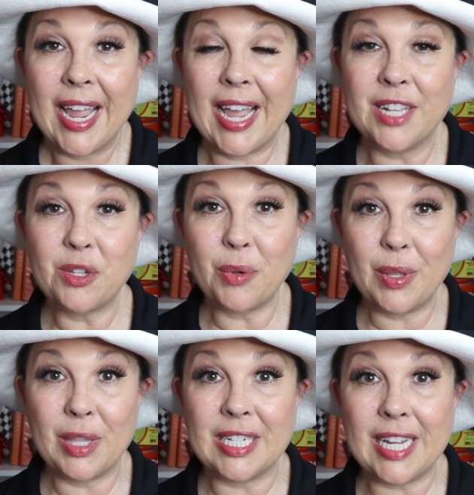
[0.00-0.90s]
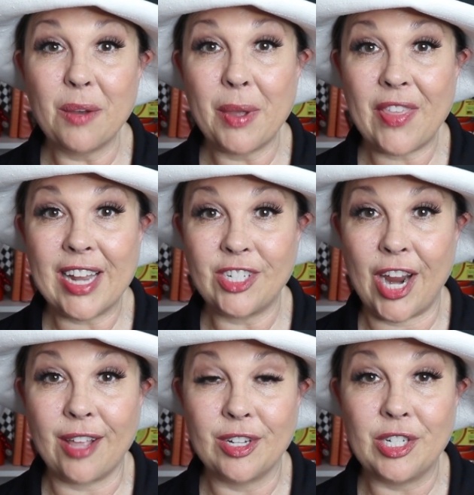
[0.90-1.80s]
And so the deal with that
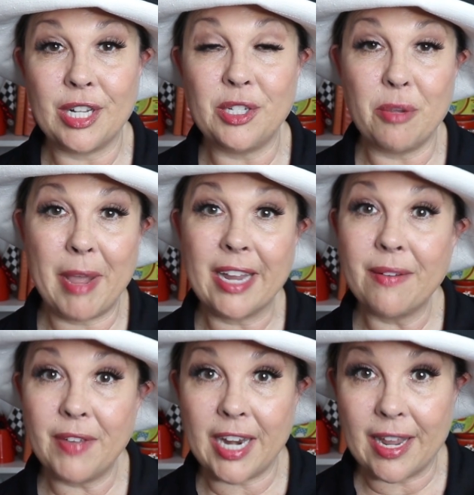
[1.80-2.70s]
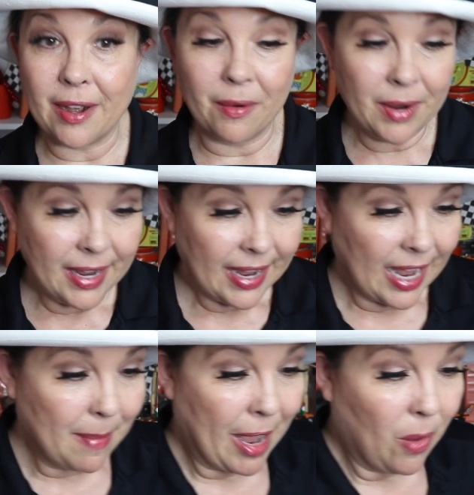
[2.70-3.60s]
challenge is you make a video
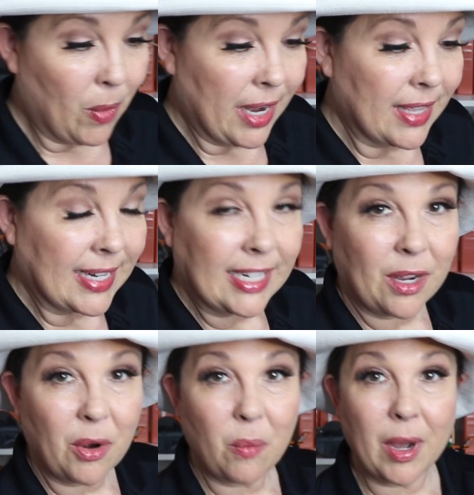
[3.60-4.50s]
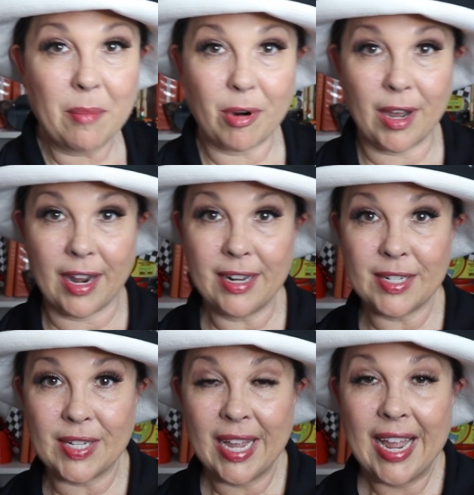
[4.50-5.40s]
about one of the Daytona 1
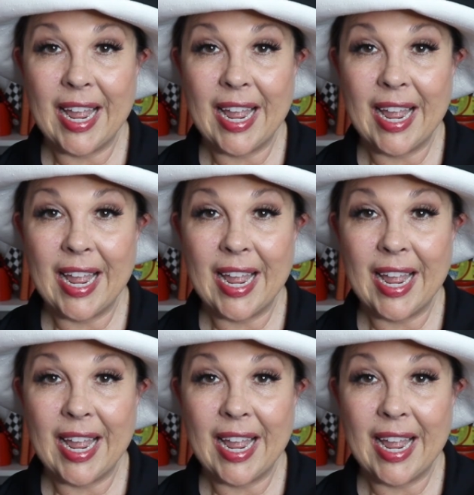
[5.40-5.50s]
products